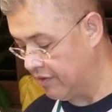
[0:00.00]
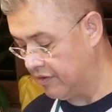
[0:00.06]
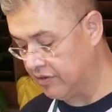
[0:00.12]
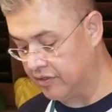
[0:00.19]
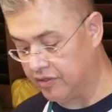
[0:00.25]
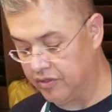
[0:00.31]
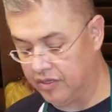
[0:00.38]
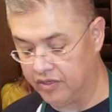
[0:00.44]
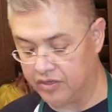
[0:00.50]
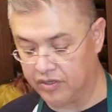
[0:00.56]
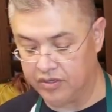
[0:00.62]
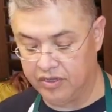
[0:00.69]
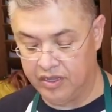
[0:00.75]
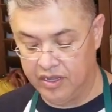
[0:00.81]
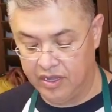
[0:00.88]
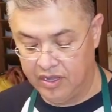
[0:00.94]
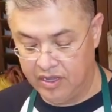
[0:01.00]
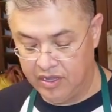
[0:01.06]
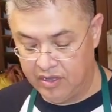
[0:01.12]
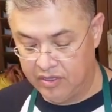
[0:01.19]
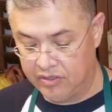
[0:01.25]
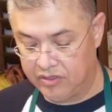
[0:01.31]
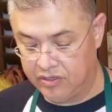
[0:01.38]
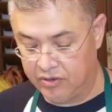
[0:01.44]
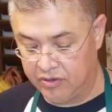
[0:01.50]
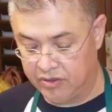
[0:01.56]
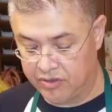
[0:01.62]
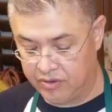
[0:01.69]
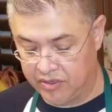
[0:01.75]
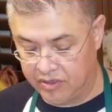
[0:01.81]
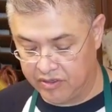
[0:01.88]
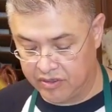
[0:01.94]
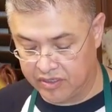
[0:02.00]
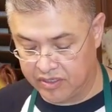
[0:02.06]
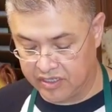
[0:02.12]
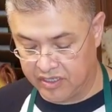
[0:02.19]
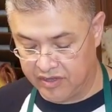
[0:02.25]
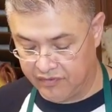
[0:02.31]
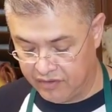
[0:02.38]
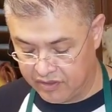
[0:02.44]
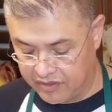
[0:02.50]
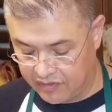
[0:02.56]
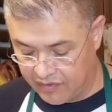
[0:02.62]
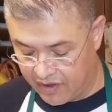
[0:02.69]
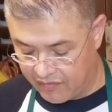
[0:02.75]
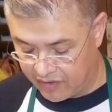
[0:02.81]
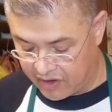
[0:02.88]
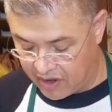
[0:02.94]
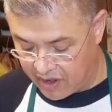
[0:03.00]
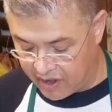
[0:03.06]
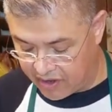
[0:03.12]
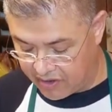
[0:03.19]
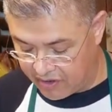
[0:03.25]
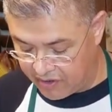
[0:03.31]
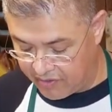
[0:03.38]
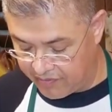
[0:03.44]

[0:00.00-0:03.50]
2 or 3 little slivers of avocado.